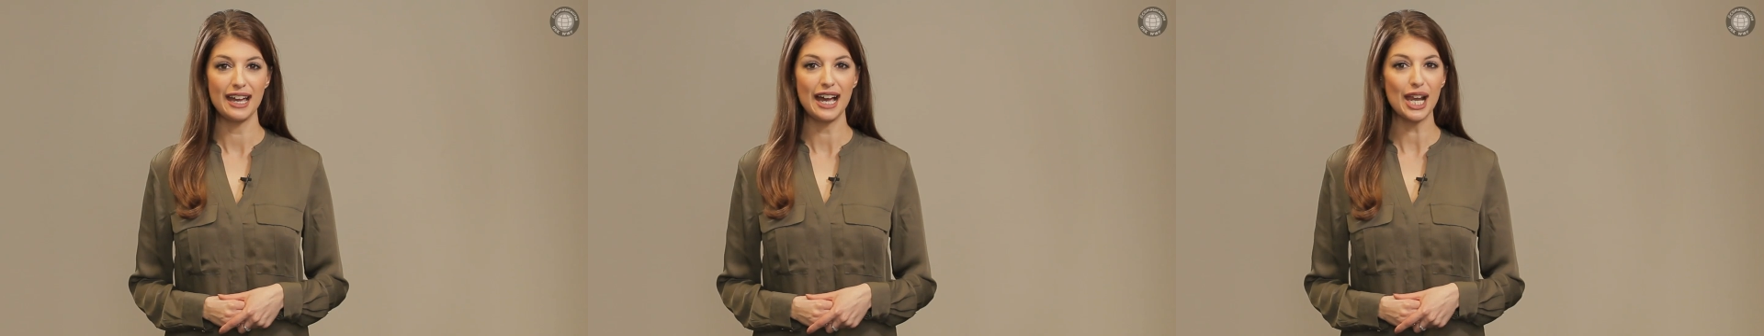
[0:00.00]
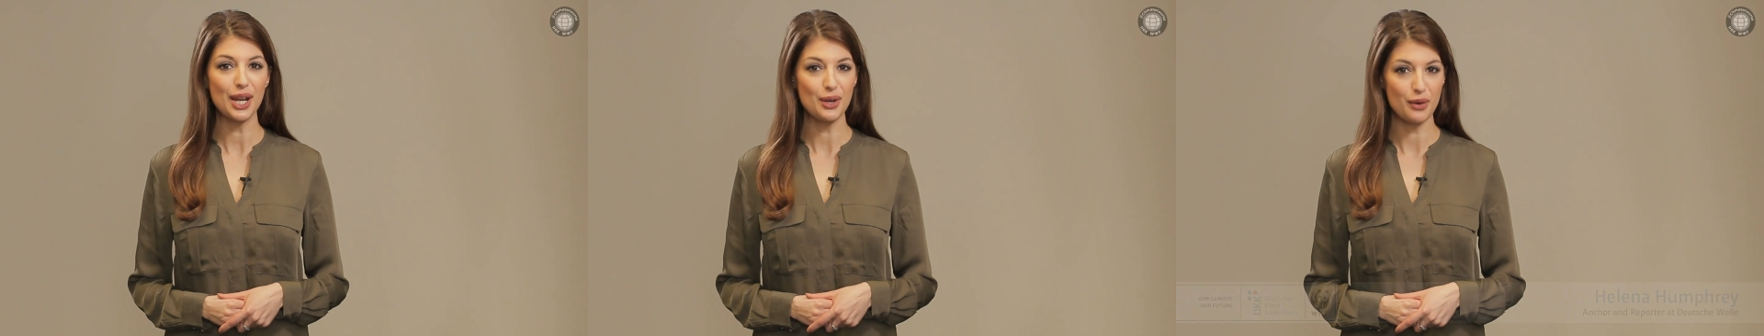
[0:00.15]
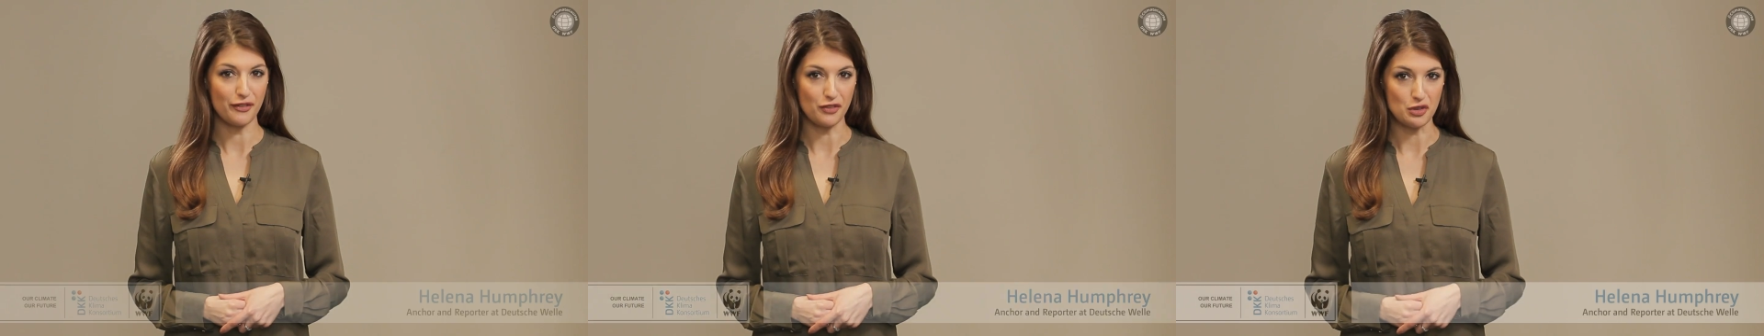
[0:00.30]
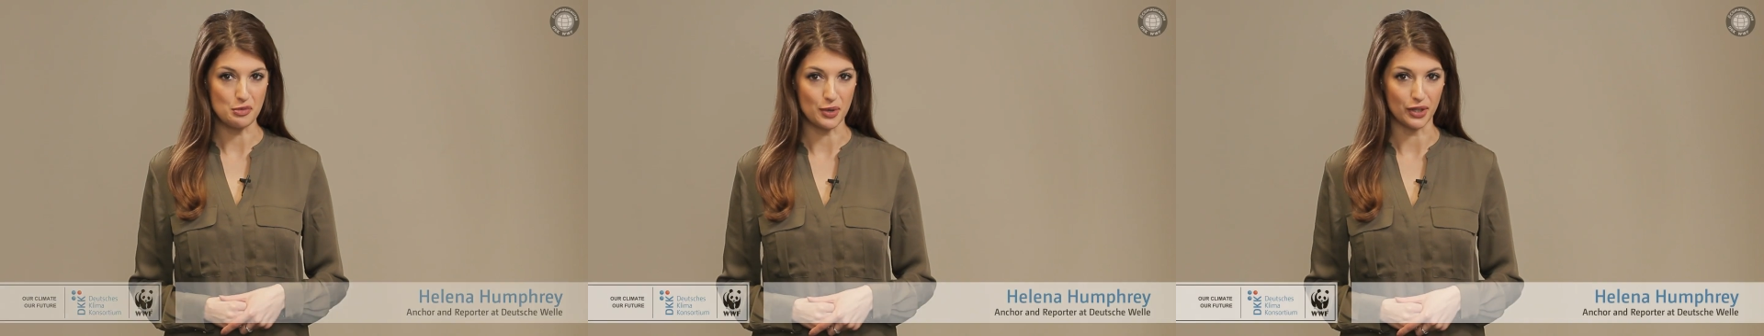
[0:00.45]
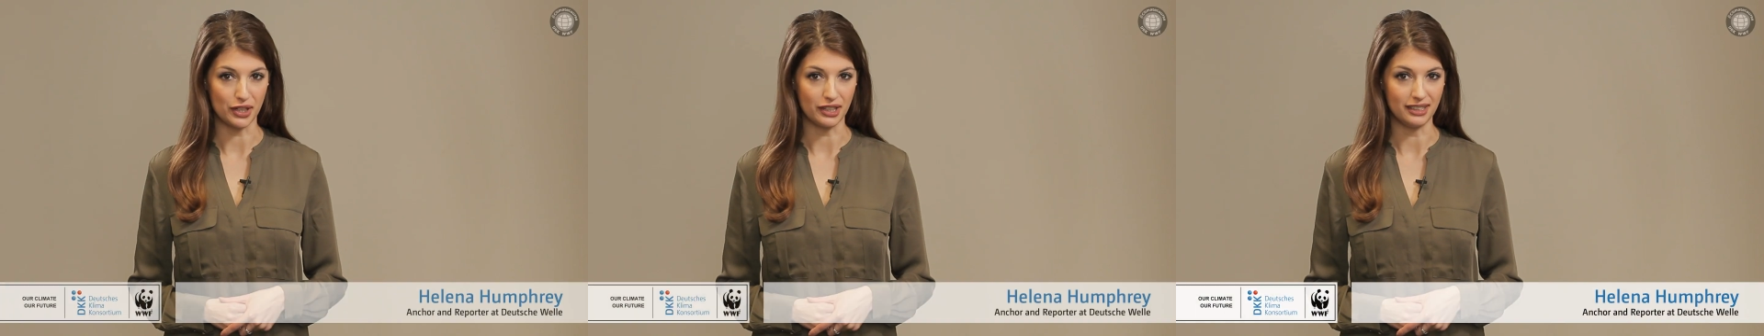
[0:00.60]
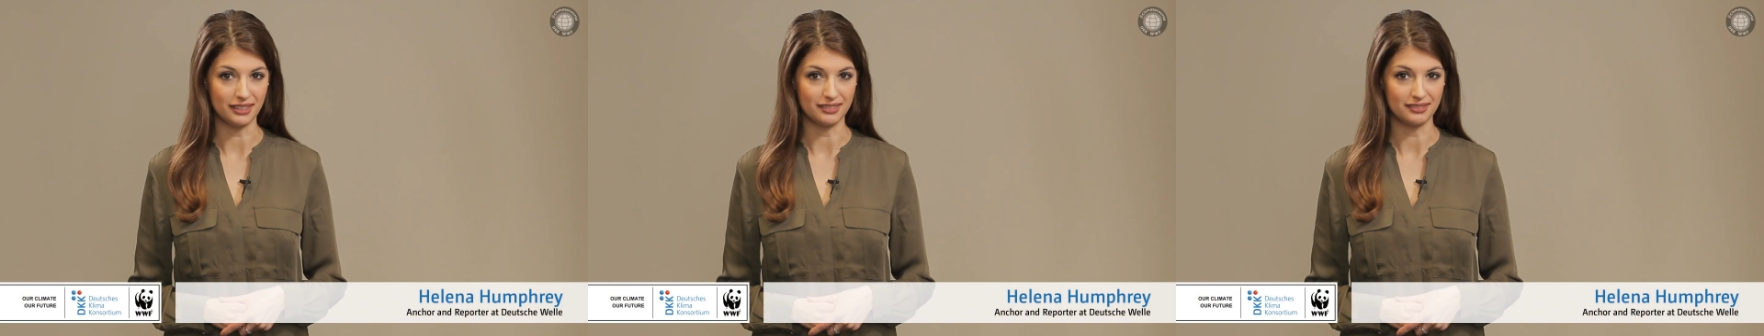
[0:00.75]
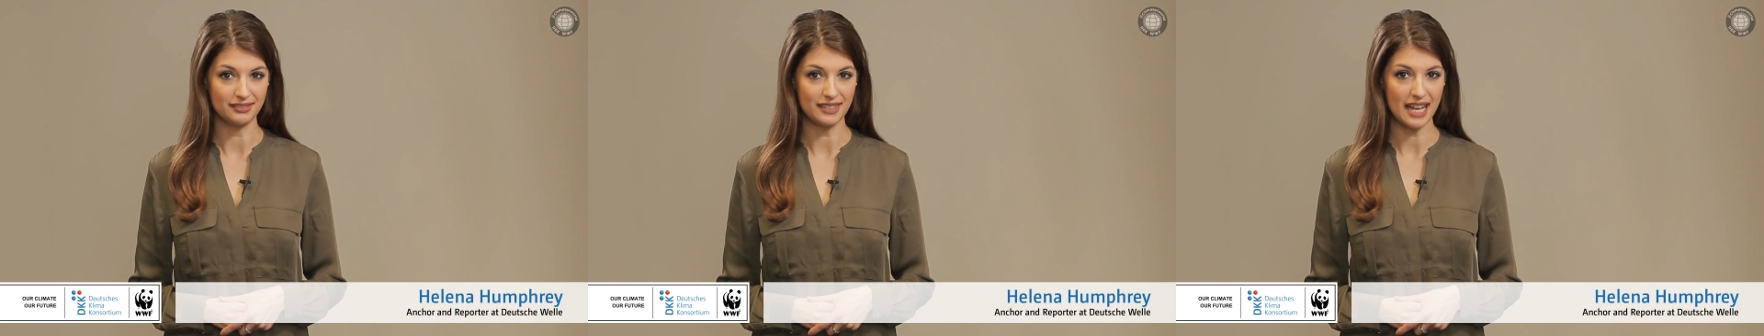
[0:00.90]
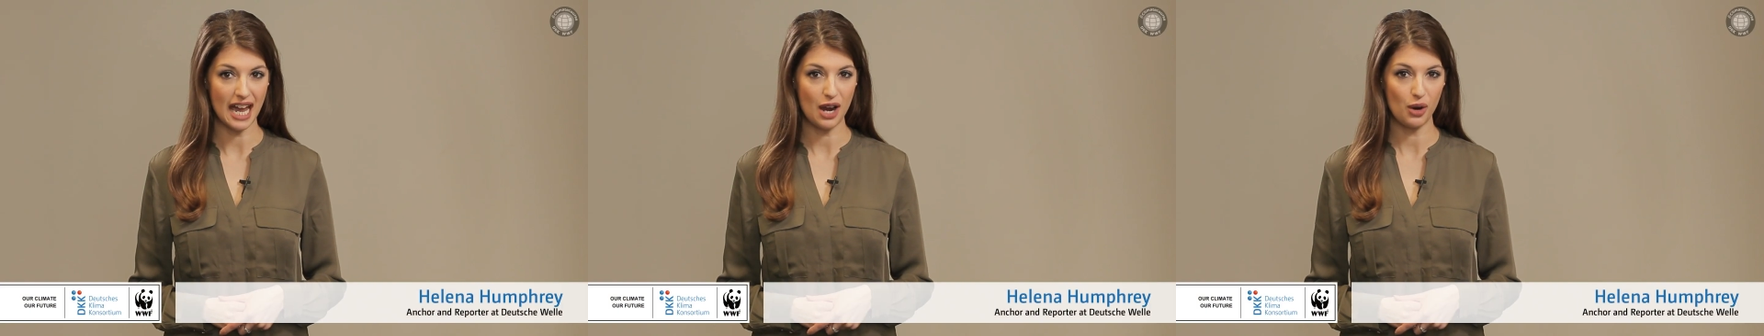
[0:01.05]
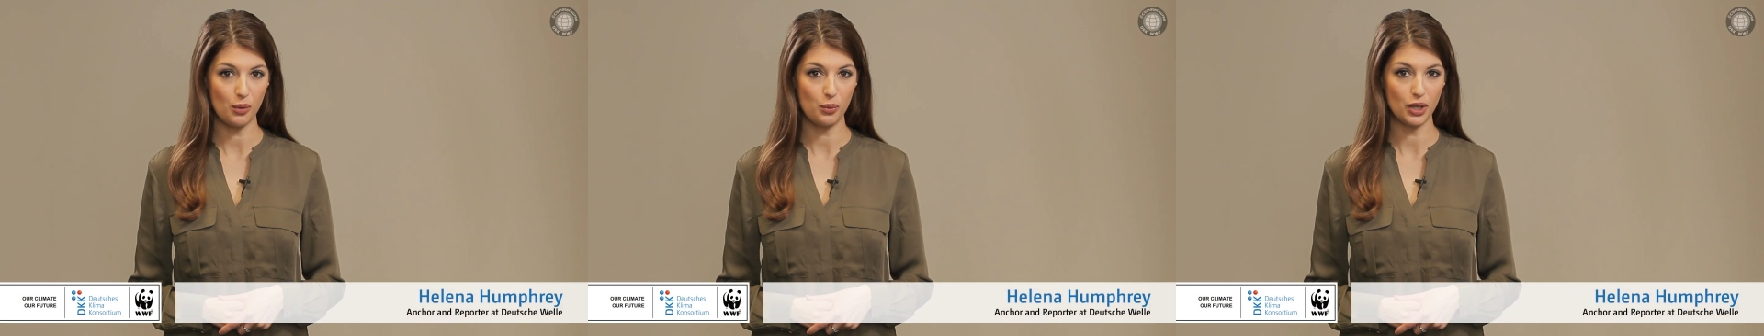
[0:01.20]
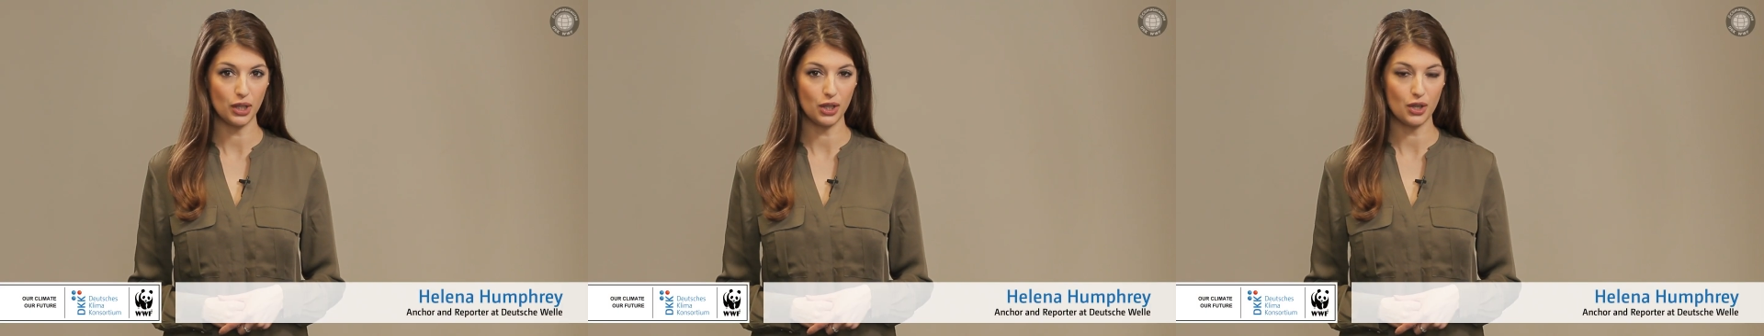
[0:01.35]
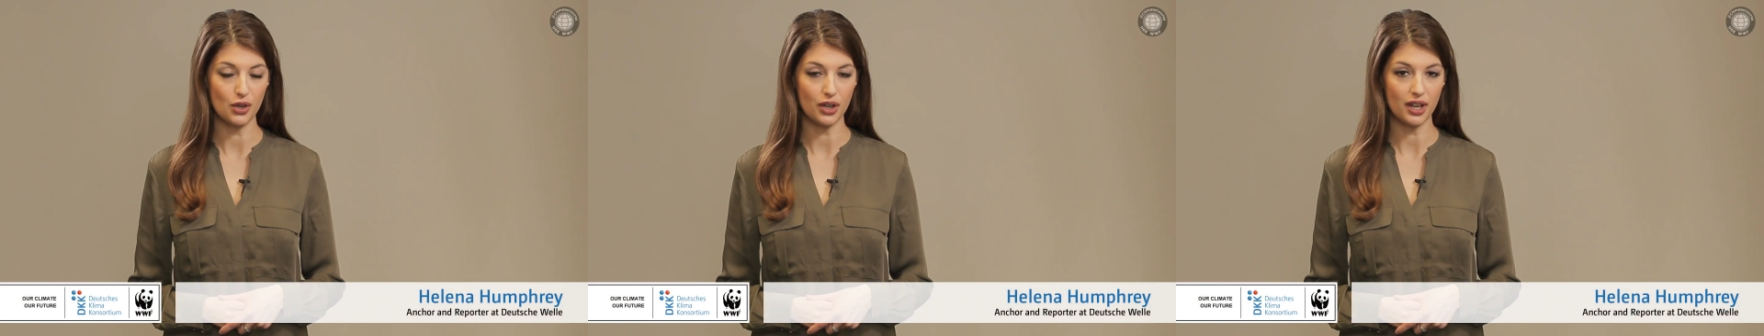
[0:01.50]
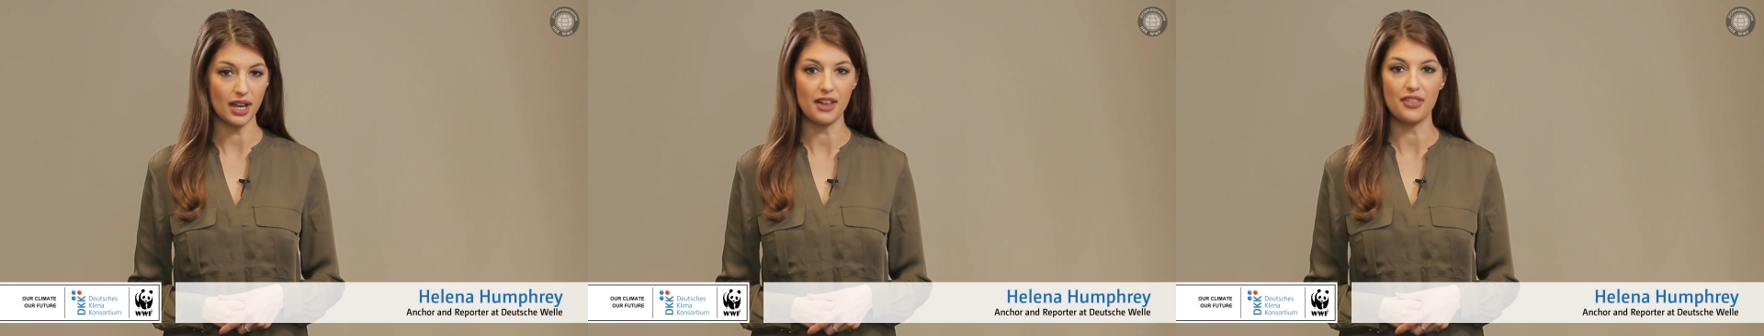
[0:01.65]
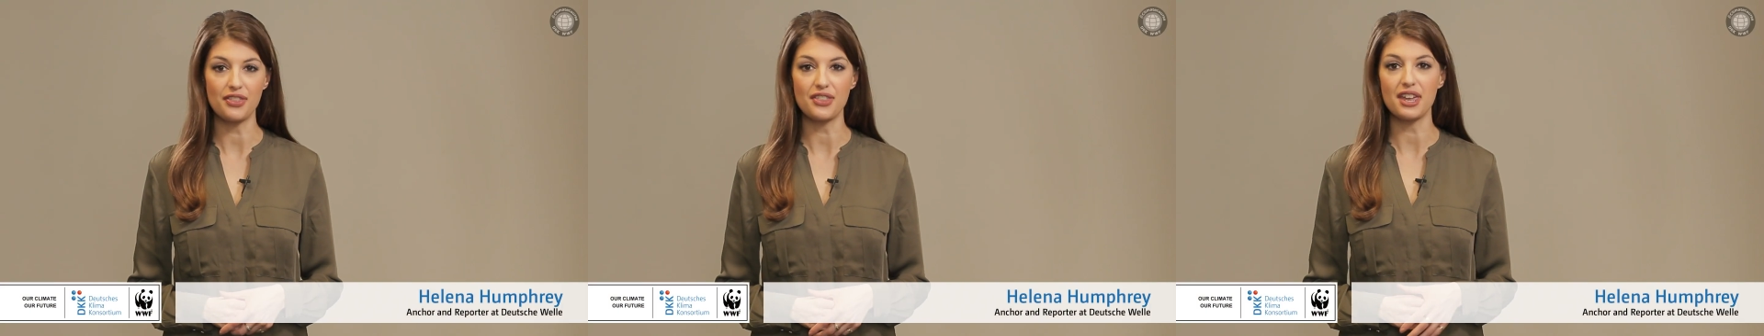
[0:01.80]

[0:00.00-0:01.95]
Hello everybody. Now we'll look at